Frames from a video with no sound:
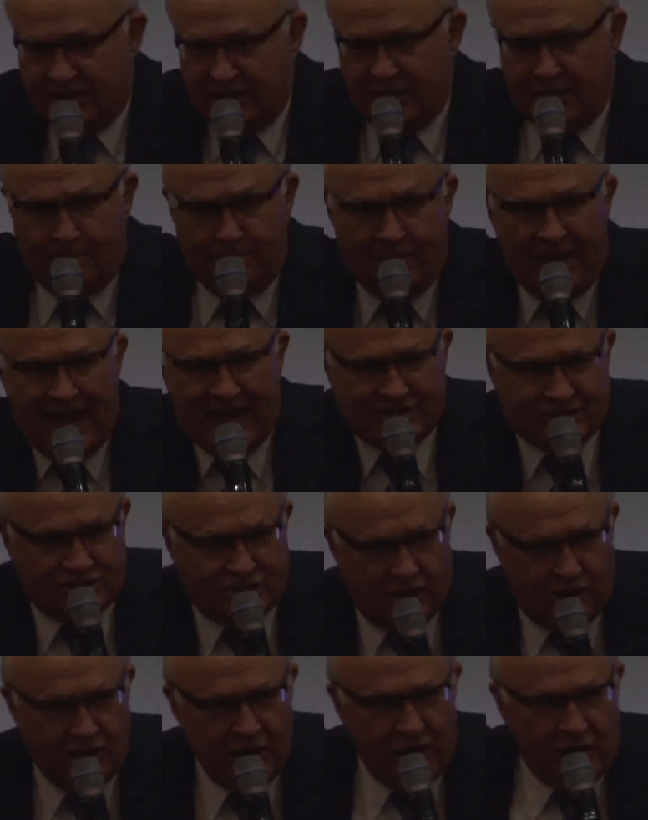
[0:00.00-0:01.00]
to the
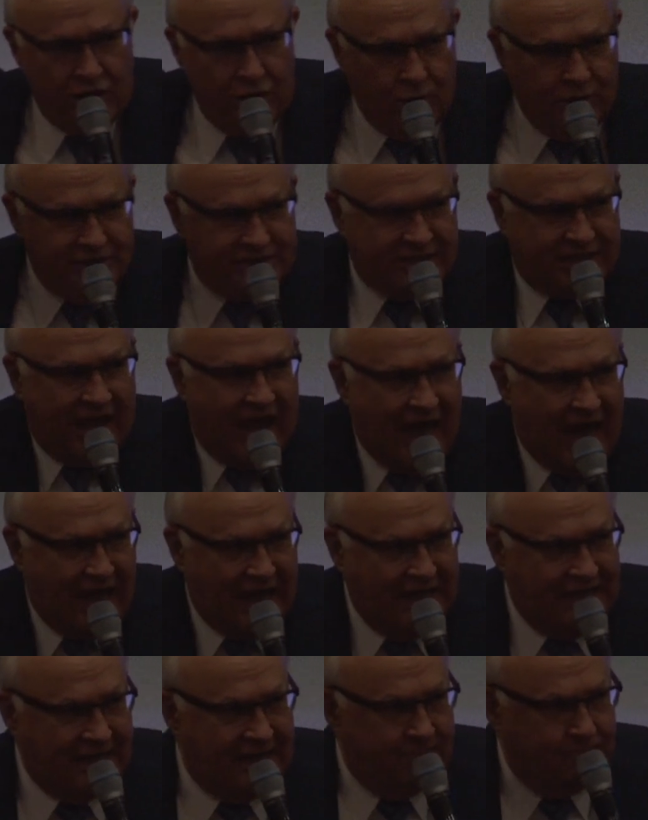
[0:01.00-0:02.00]
Master who is
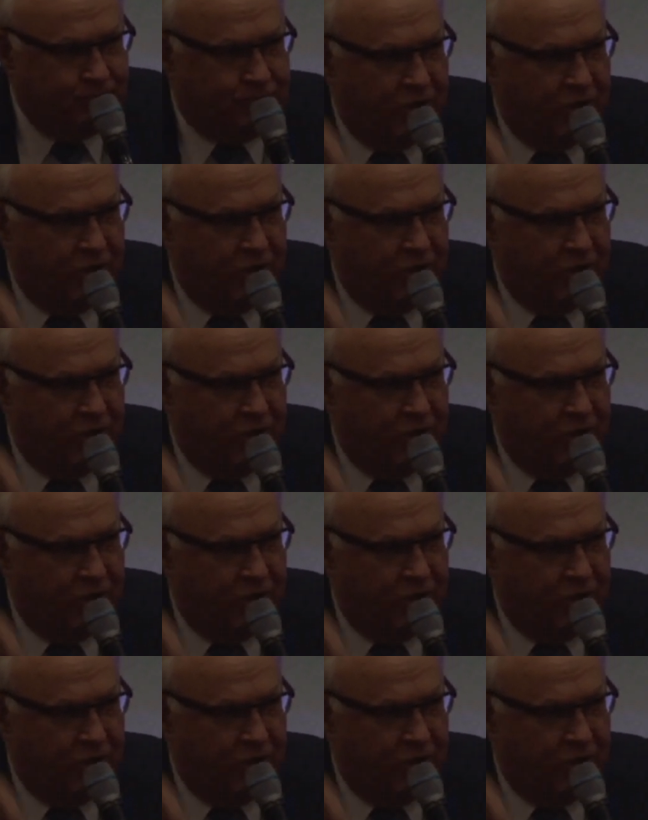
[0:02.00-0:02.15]
kind and